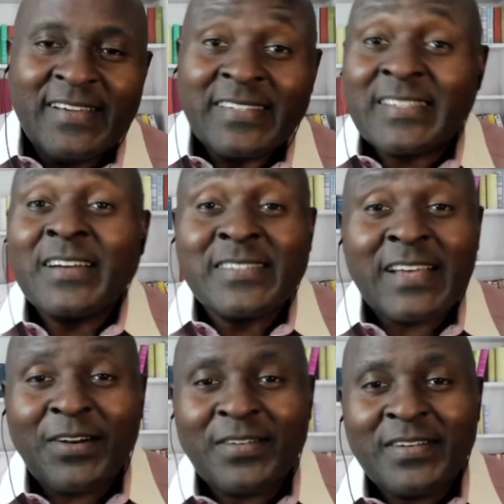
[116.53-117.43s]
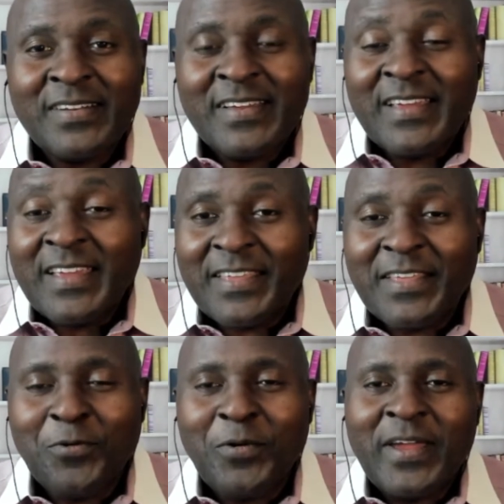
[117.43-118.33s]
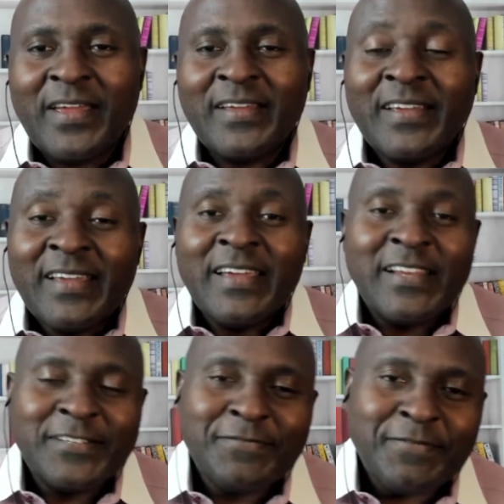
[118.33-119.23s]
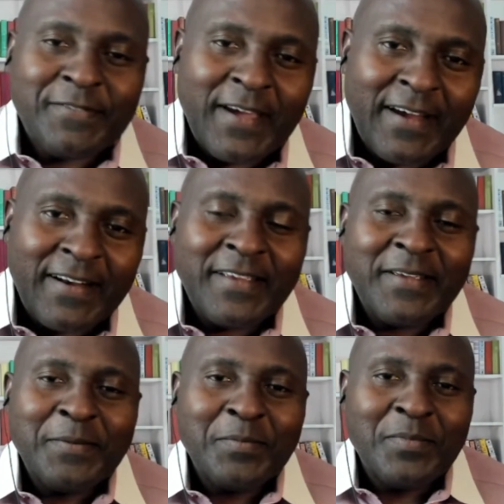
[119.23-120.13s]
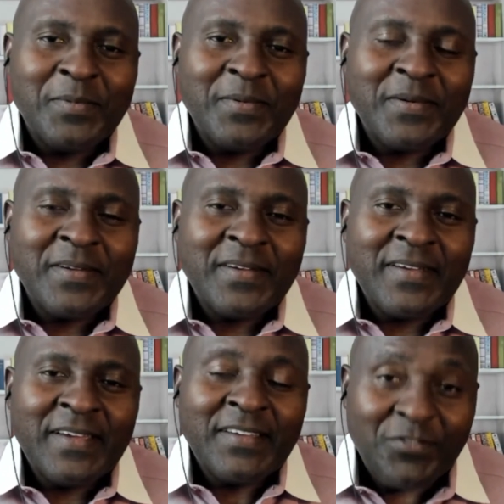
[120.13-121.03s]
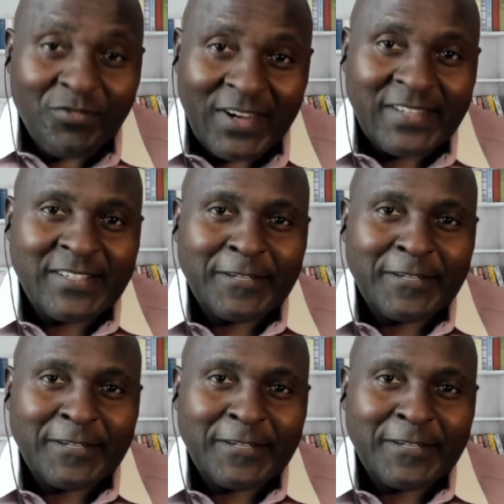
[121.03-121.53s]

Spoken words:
Turns out, either way, it is very interesting.